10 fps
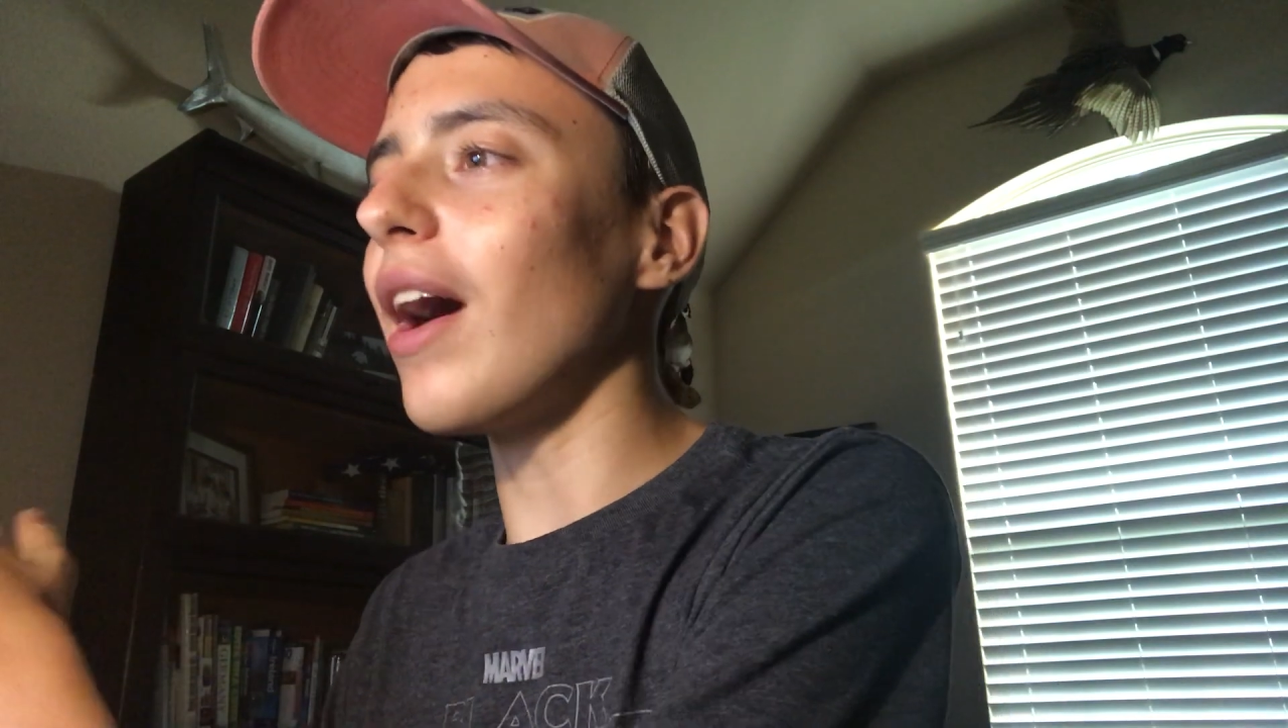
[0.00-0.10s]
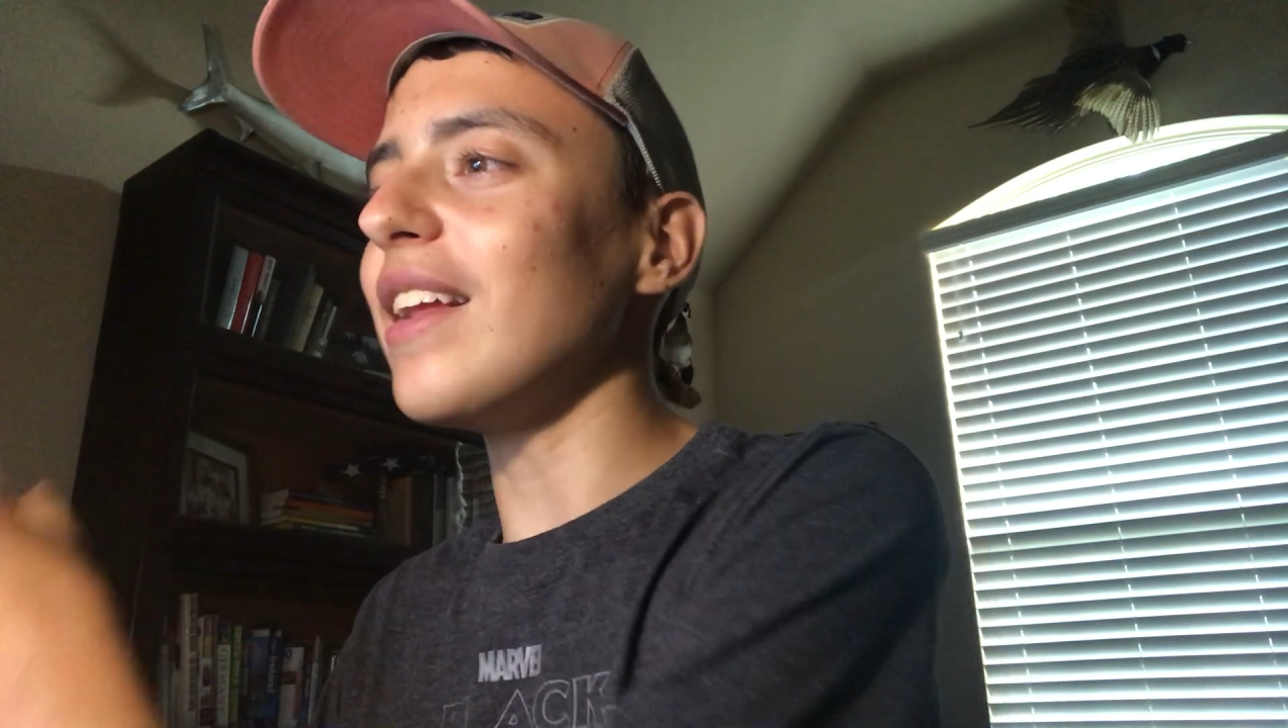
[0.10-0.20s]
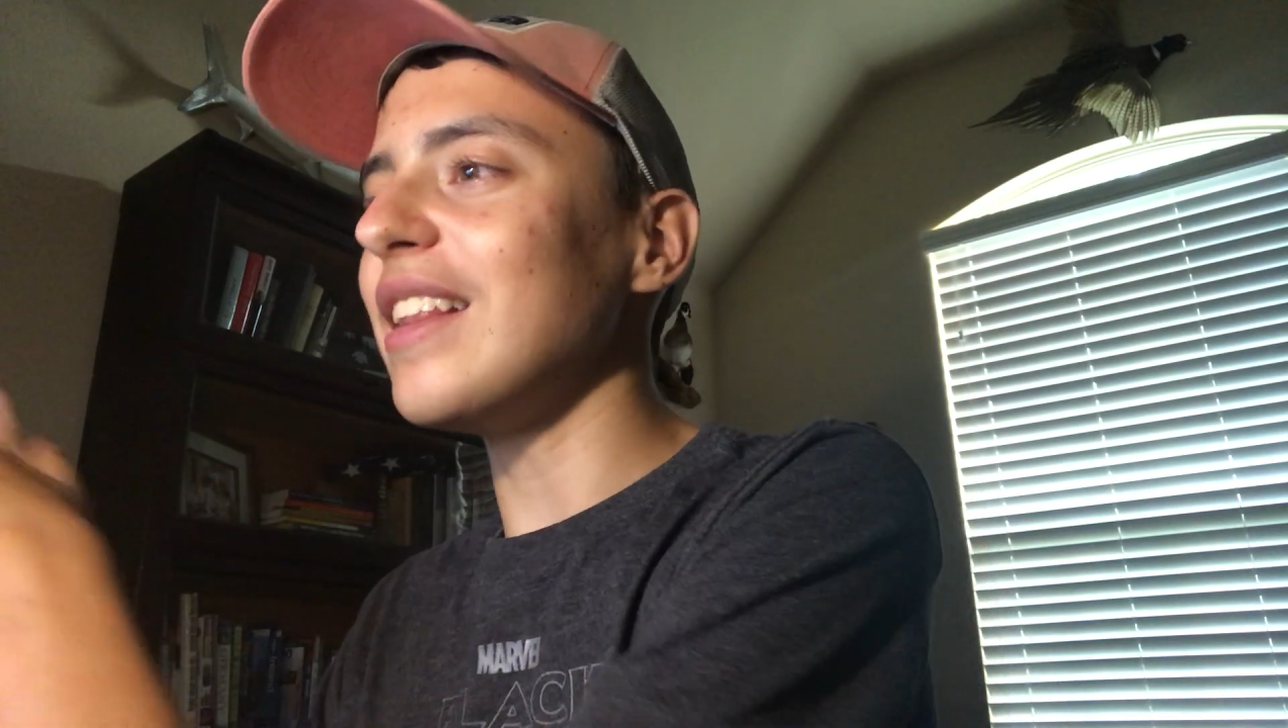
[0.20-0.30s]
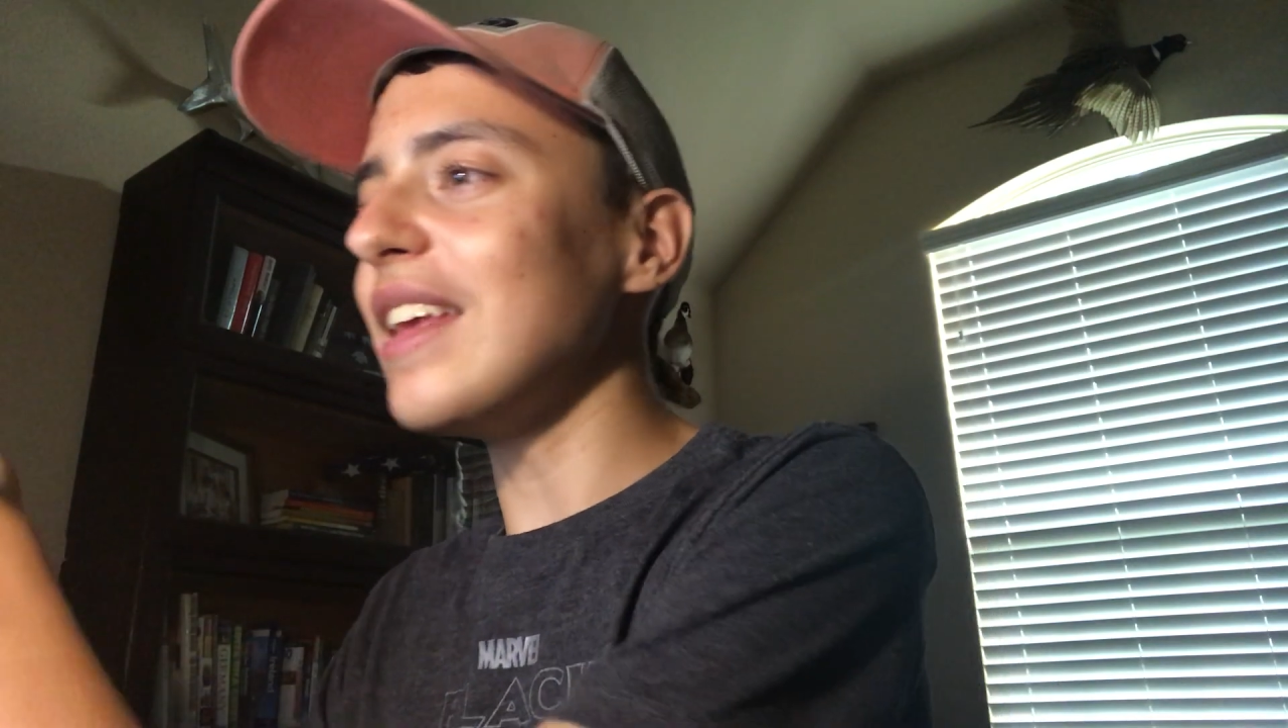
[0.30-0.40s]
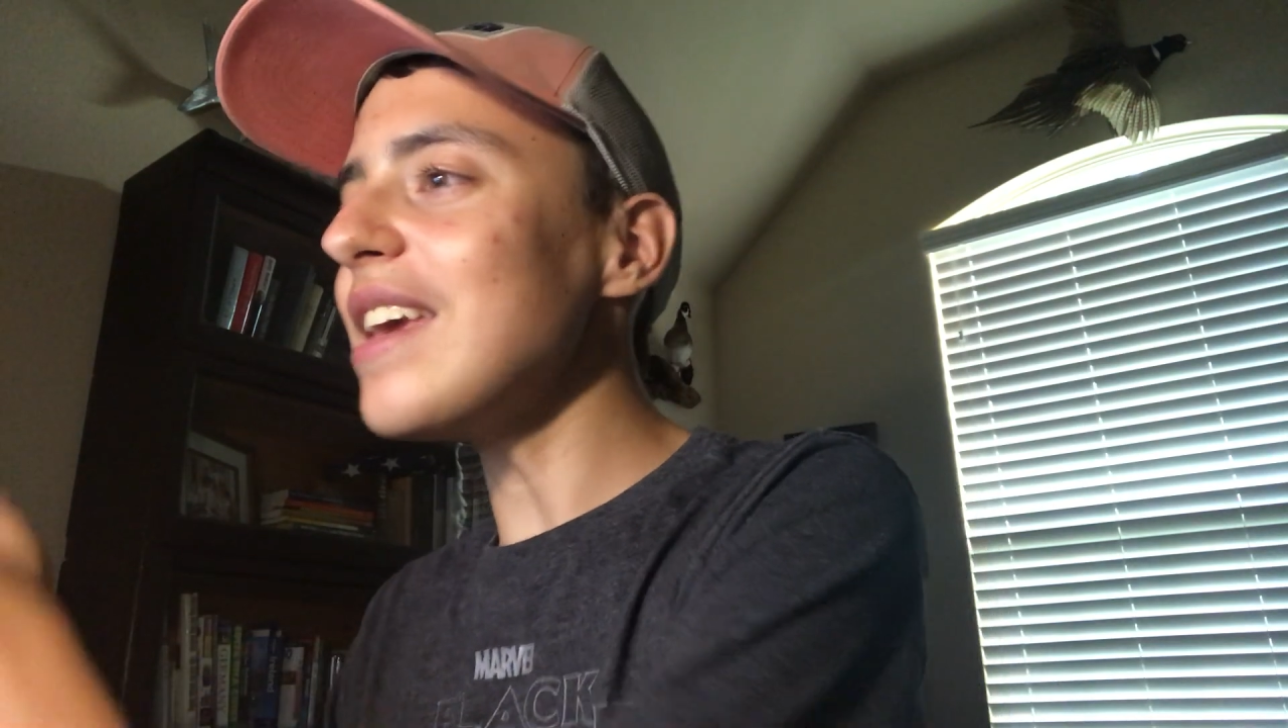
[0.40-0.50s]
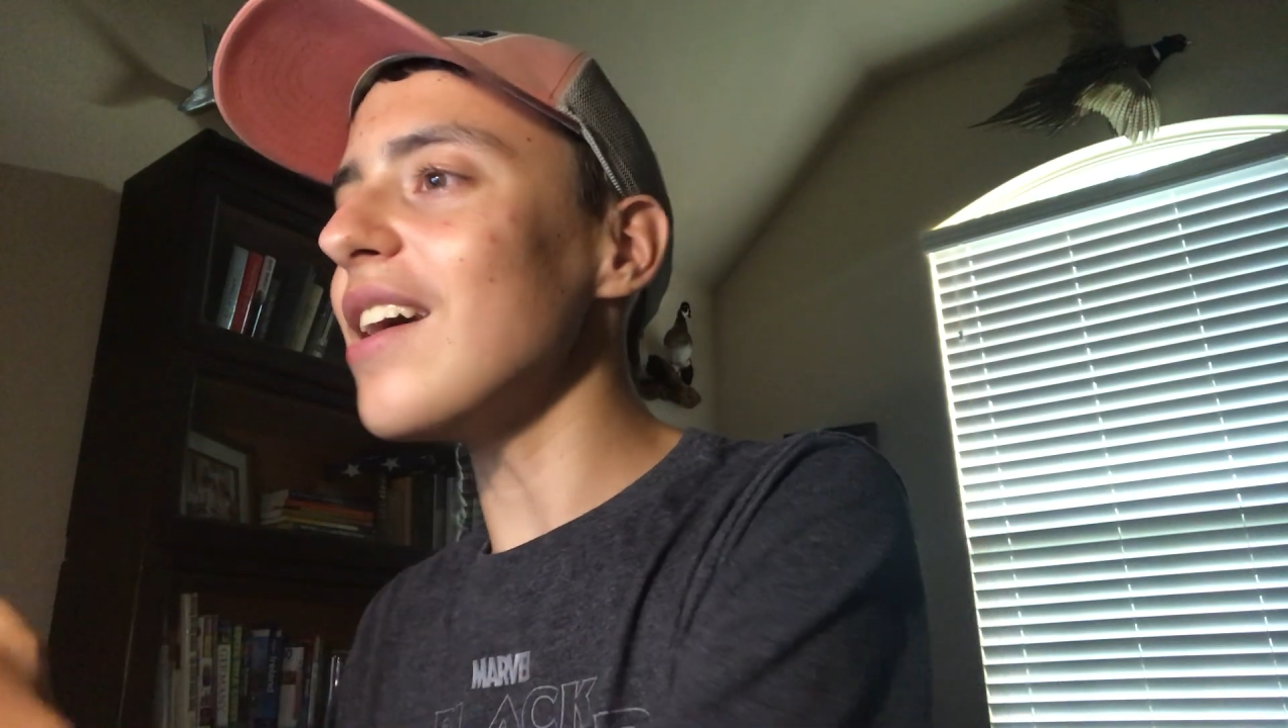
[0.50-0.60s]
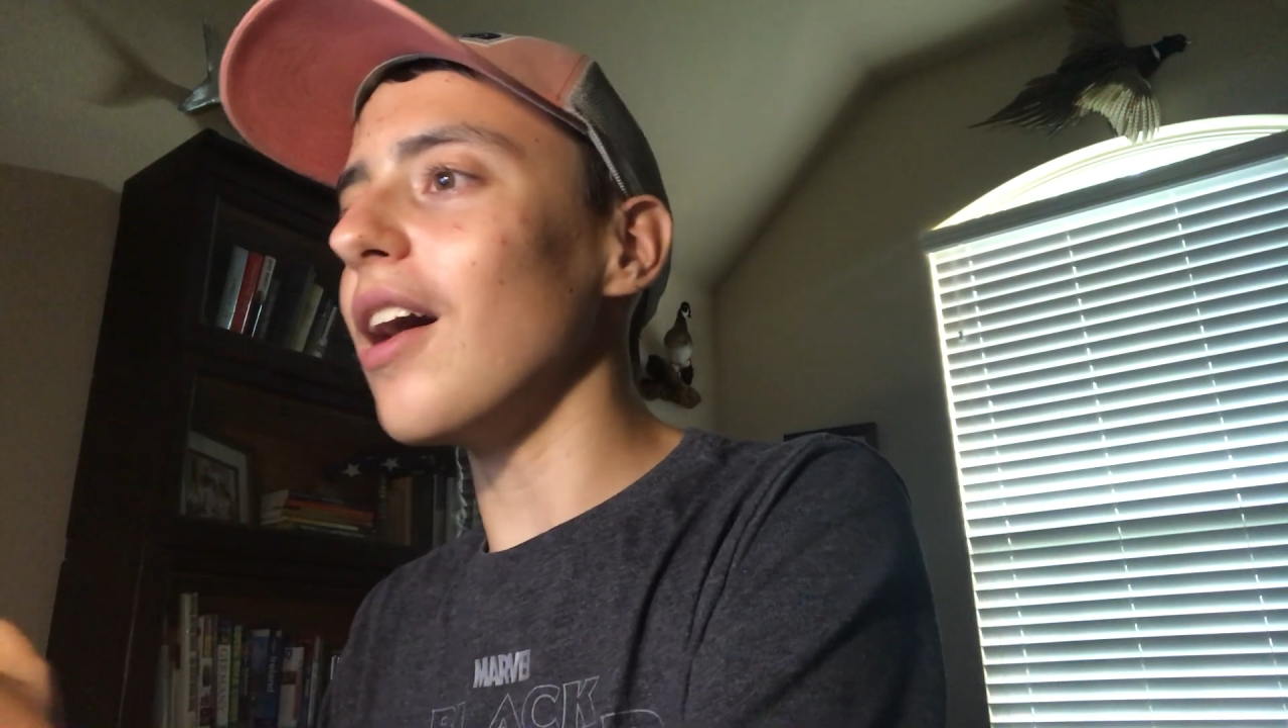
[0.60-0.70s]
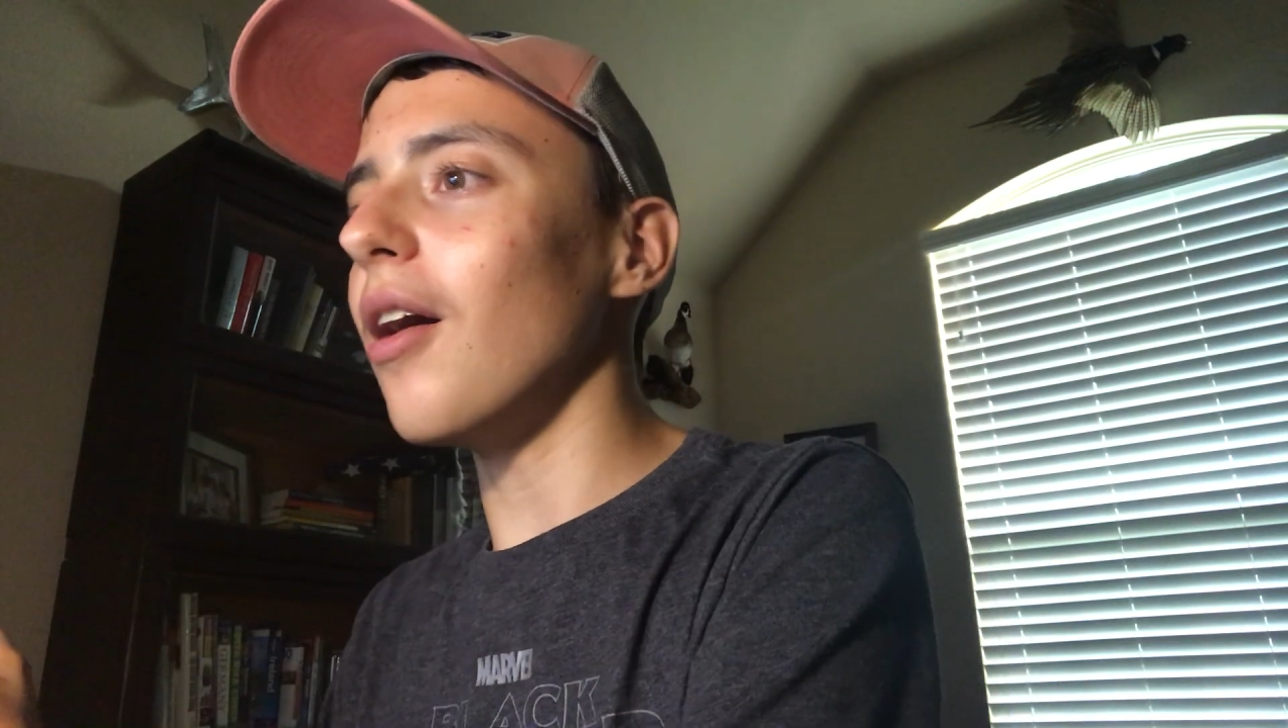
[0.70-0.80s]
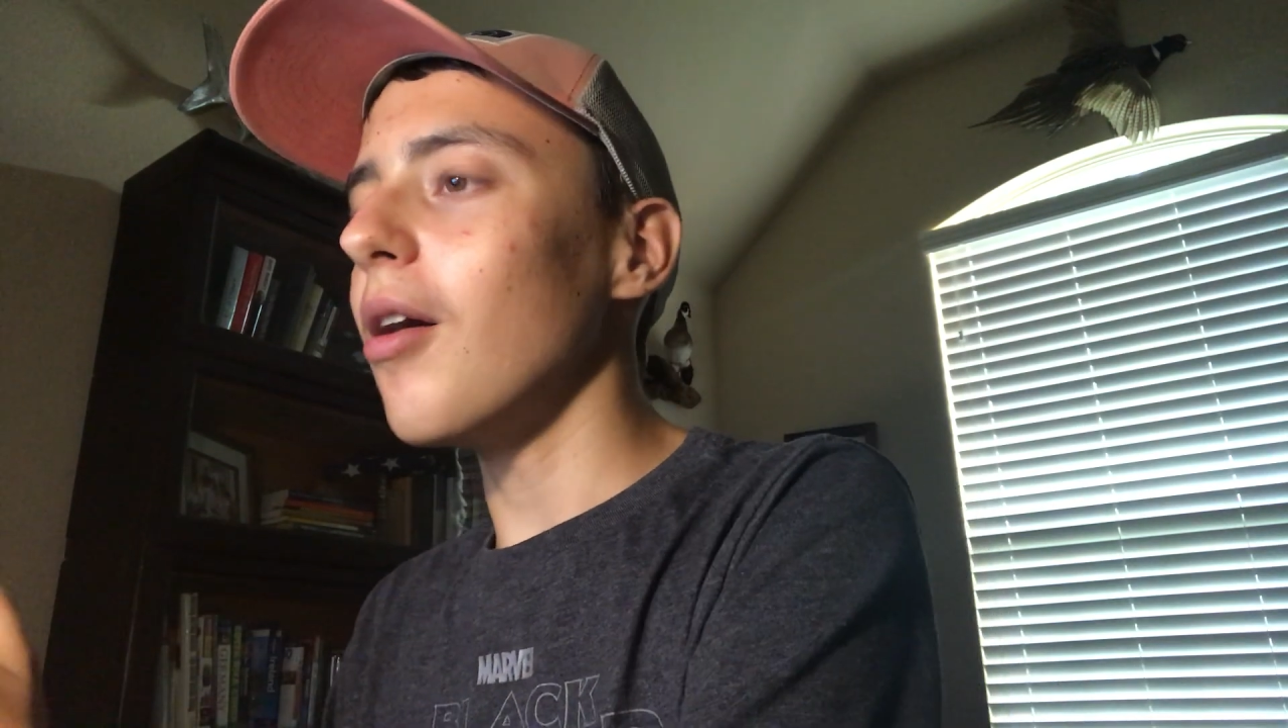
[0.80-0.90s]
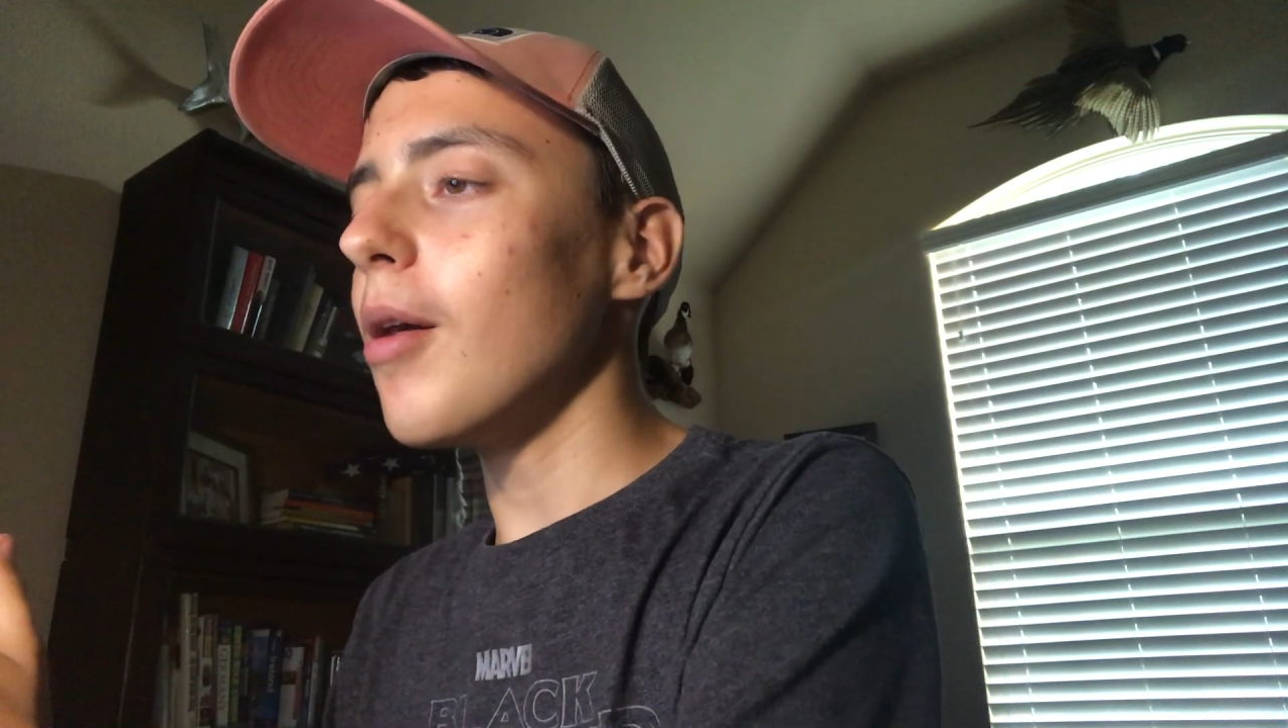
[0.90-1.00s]

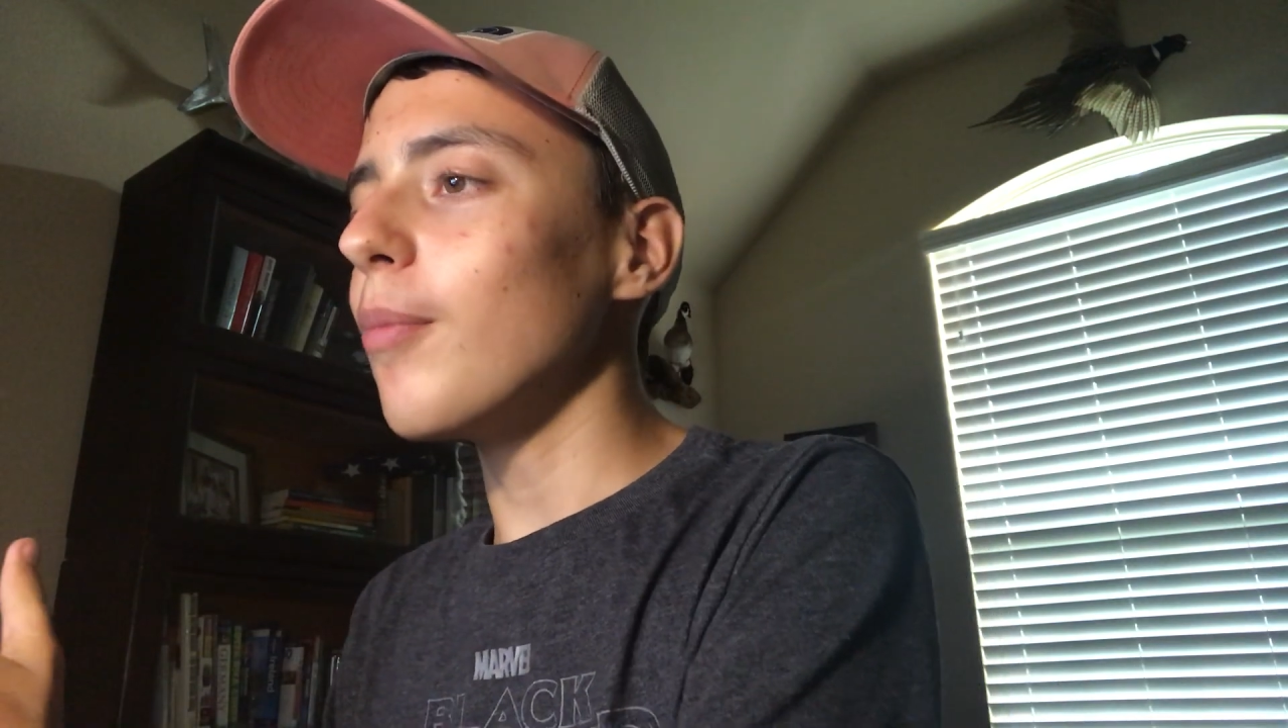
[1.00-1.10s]
idea,